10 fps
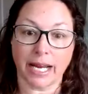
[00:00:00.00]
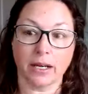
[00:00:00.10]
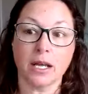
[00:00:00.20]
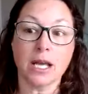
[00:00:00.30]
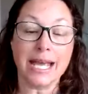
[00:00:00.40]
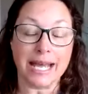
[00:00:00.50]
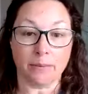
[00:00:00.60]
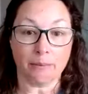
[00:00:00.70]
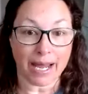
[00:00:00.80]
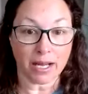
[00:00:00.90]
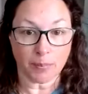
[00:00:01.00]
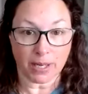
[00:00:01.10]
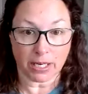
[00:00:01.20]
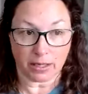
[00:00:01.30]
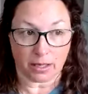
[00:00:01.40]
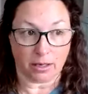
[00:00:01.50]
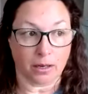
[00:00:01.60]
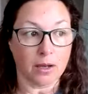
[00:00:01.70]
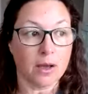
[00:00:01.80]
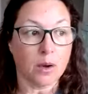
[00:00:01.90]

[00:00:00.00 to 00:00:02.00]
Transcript: And in my opinion,